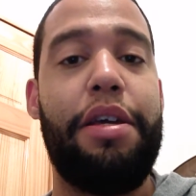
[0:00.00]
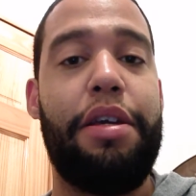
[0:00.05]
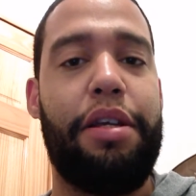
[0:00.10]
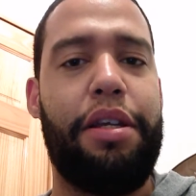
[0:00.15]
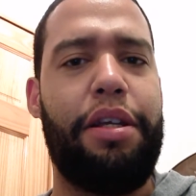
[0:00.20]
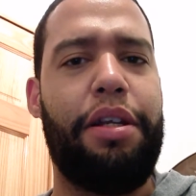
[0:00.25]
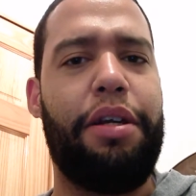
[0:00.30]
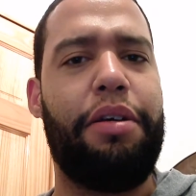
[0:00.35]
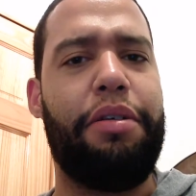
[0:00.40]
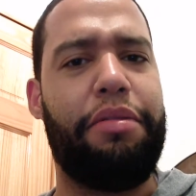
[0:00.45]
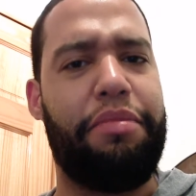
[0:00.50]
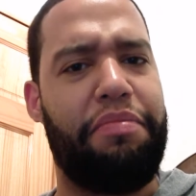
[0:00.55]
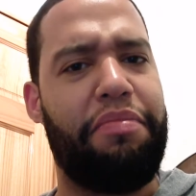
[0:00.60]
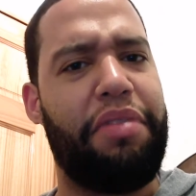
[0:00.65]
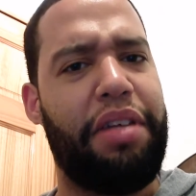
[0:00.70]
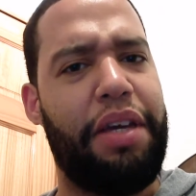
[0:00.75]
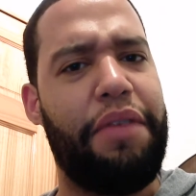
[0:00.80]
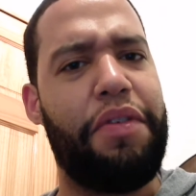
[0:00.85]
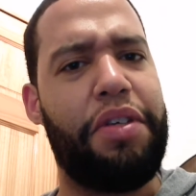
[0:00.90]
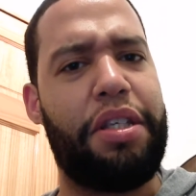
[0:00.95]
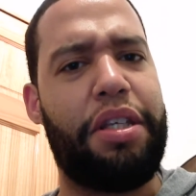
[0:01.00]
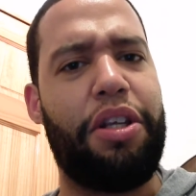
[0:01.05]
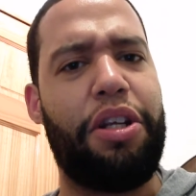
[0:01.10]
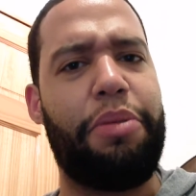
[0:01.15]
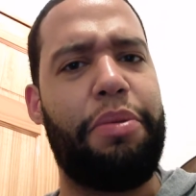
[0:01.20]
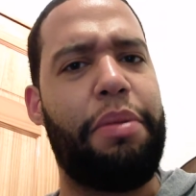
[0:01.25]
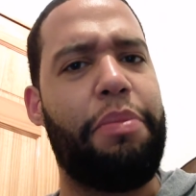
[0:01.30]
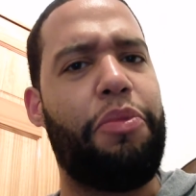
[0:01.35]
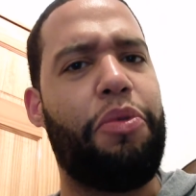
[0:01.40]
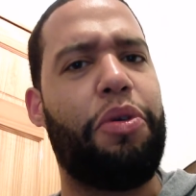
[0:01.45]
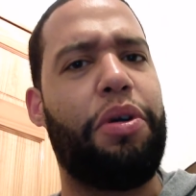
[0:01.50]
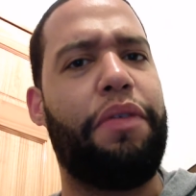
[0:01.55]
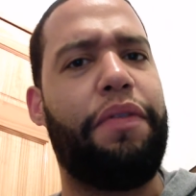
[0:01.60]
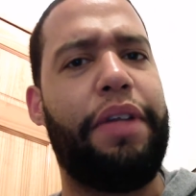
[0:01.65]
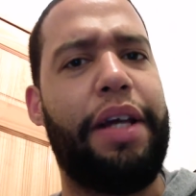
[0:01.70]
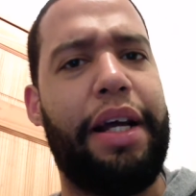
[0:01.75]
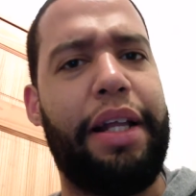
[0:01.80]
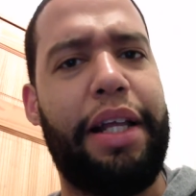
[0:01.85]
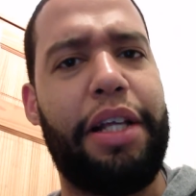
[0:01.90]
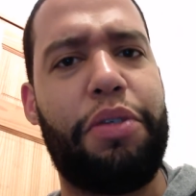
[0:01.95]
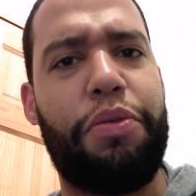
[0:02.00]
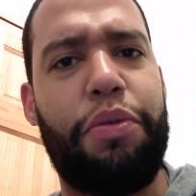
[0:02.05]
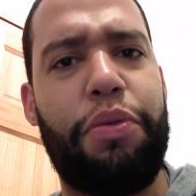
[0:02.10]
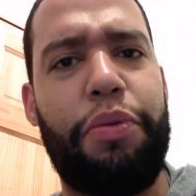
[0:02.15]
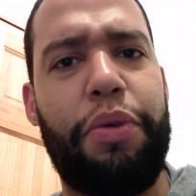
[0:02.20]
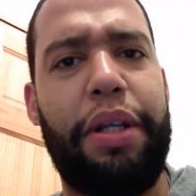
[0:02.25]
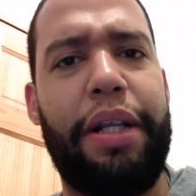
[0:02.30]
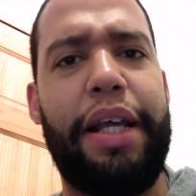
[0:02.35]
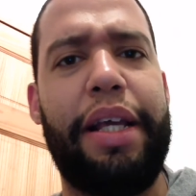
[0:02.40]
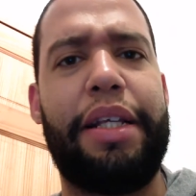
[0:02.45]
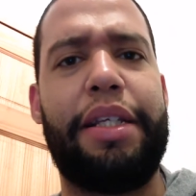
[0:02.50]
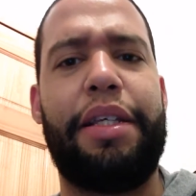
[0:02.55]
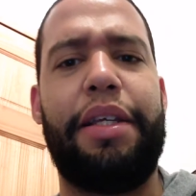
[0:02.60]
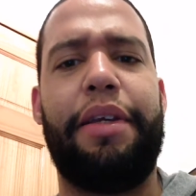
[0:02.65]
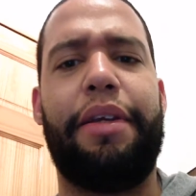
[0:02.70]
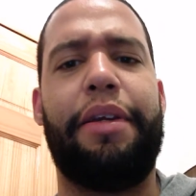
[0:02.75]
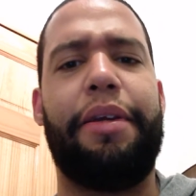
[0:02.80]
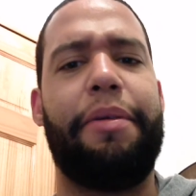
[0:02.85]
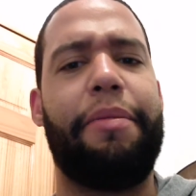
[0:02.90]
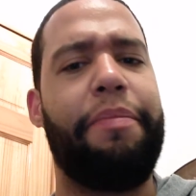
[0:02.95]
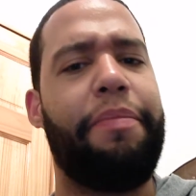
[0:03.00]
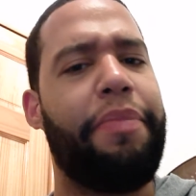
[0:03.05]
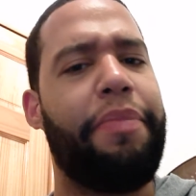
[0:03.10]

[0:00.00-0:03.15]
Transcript: Give us a little bit more of that. That's what we like seeing.